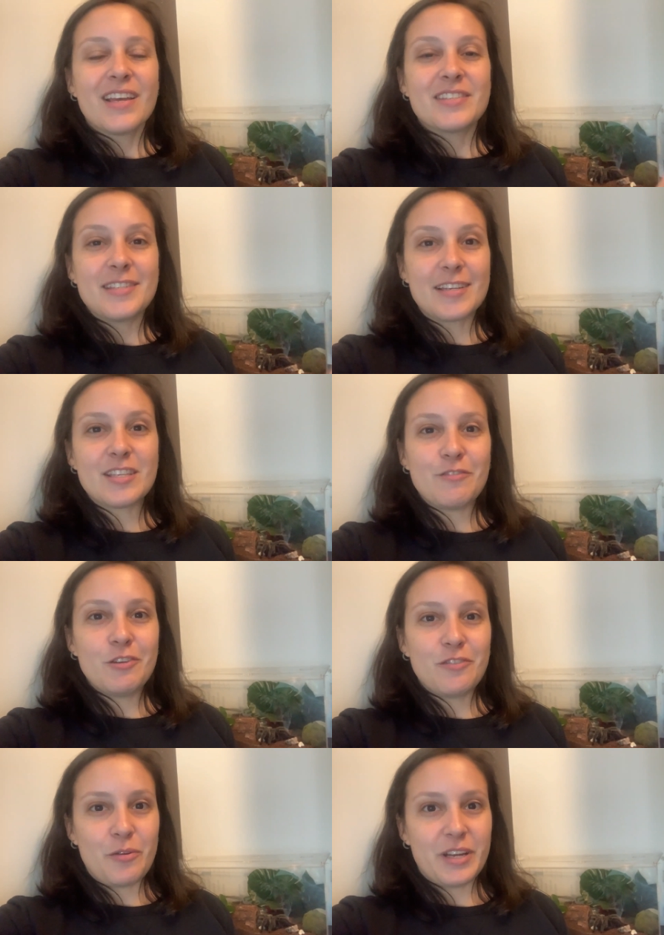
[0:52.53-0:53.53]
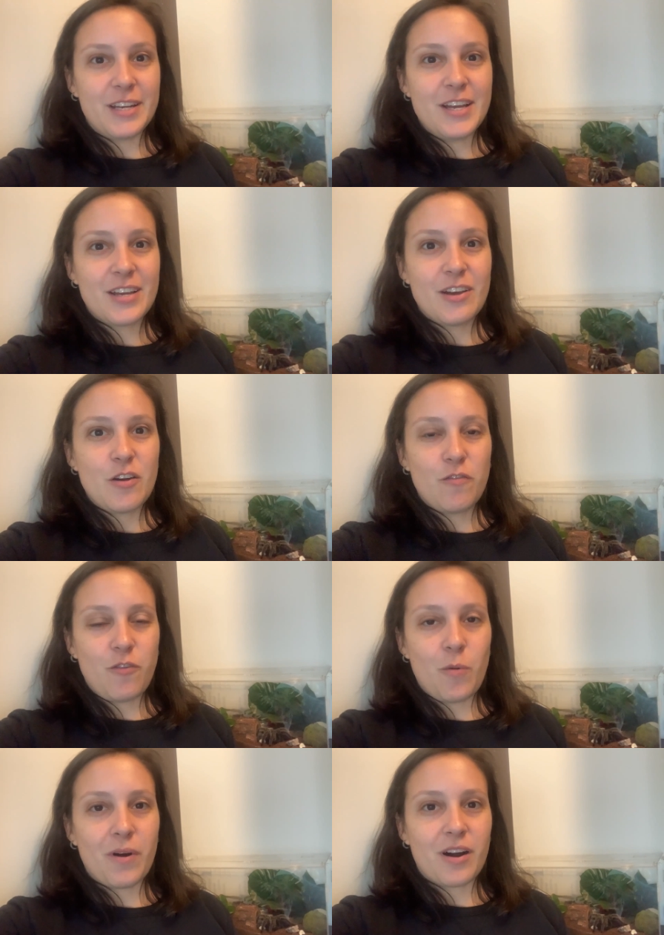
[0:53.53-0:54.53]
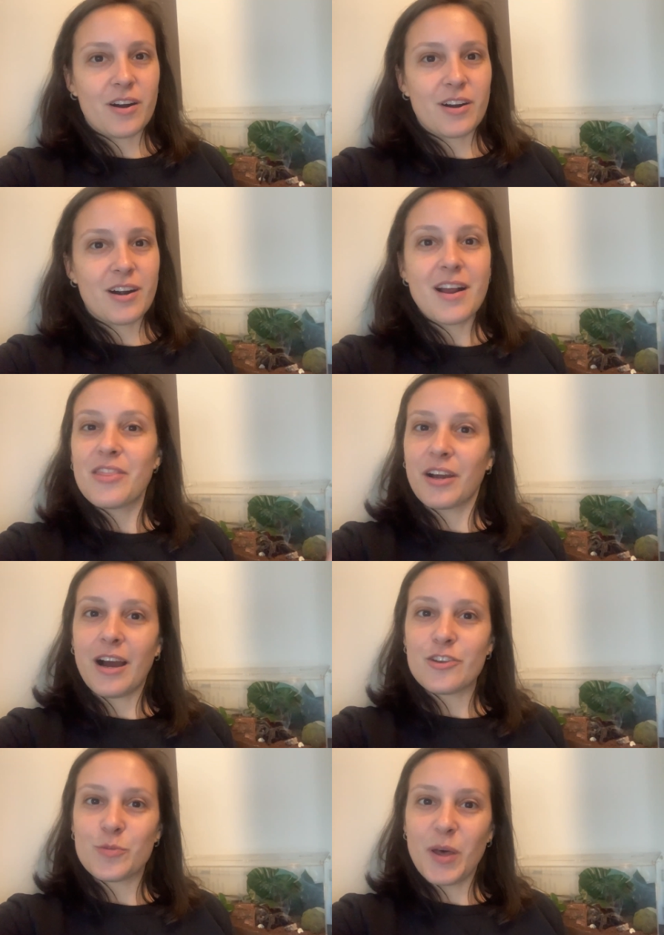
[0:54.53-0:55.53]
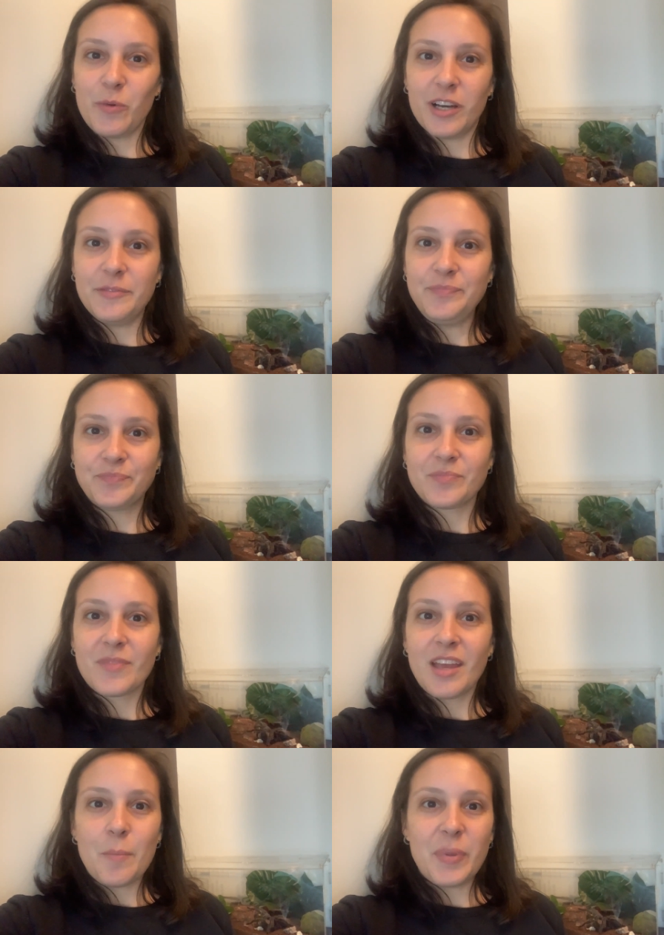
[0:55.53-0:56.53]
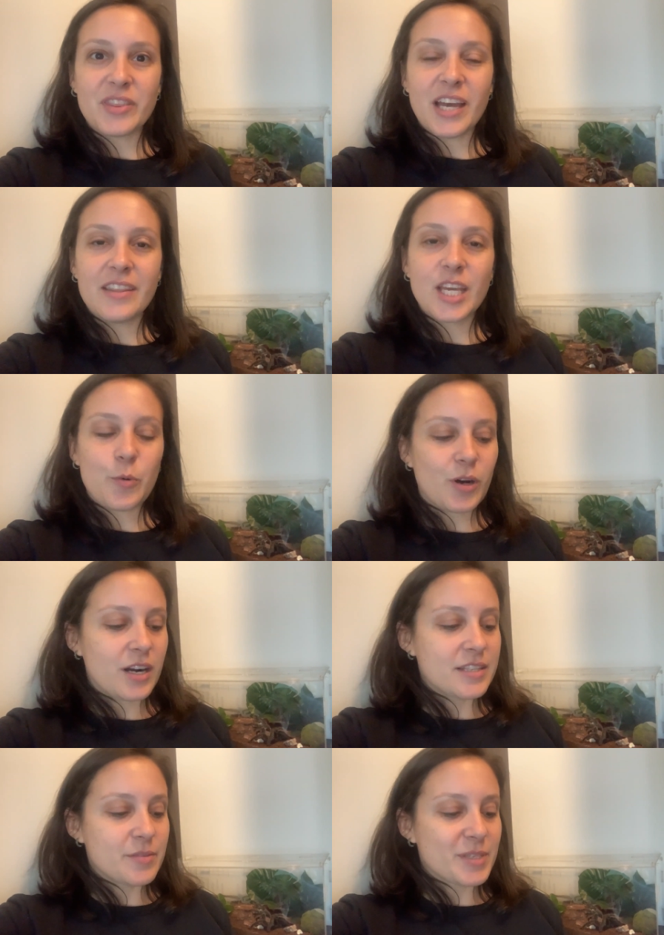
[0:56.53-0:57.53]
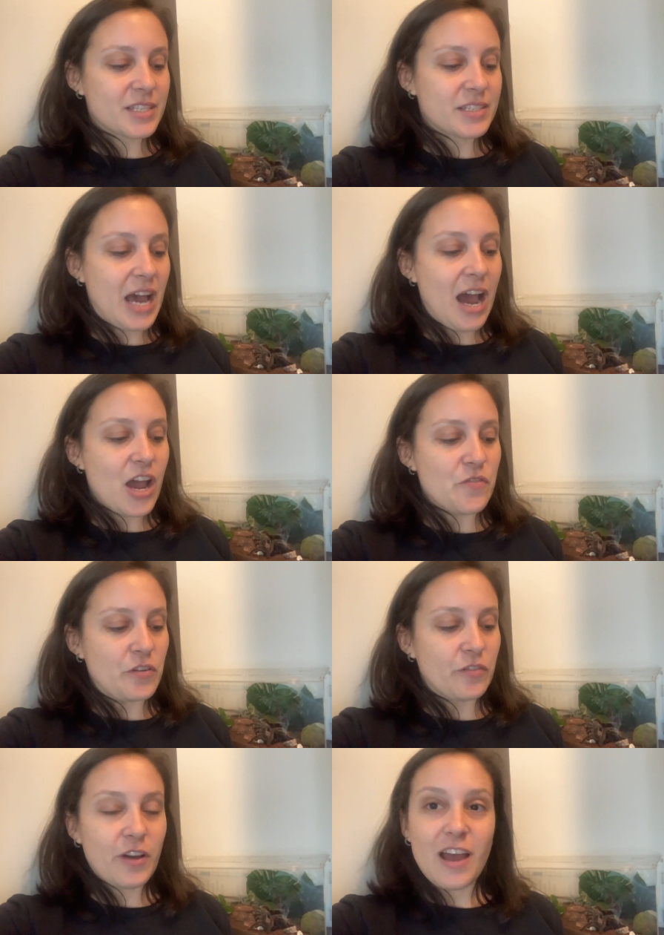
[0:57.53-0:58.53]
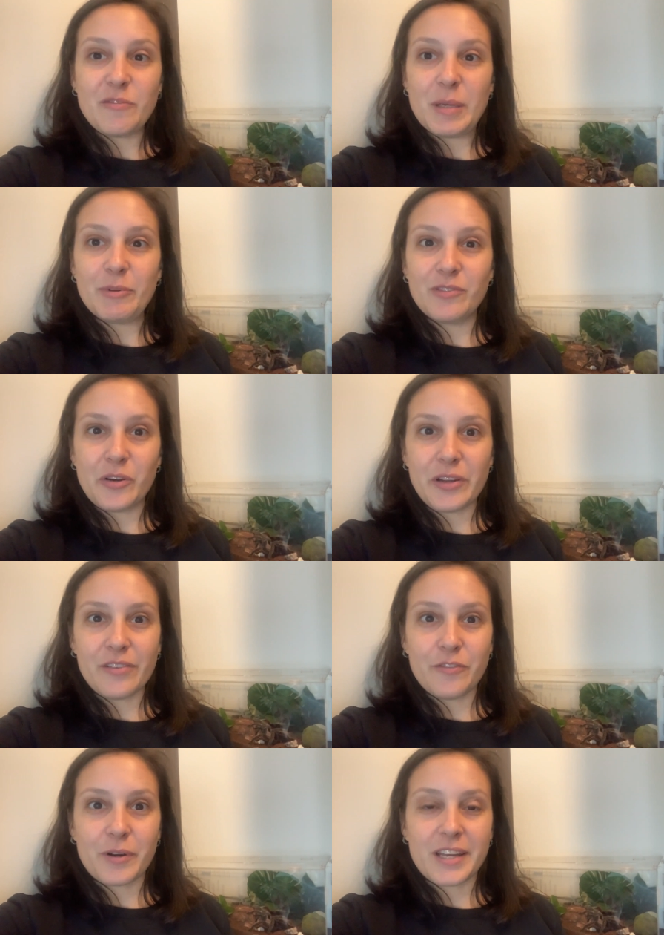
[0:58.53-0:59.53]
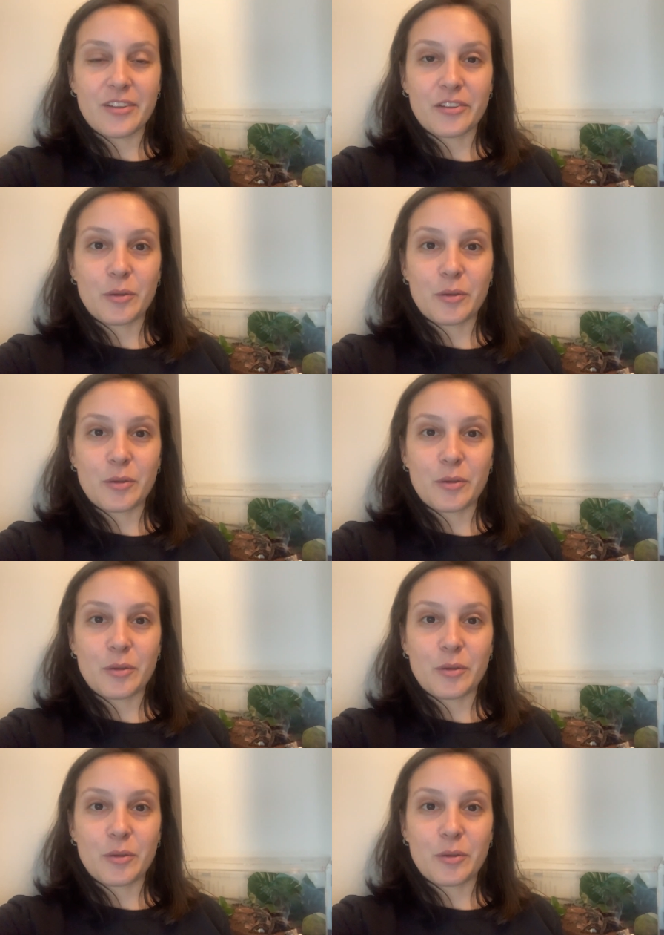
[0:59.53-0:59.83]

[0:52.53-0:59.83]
six of you voted for the costume that won. But then there were it was a tie for five people voting for either the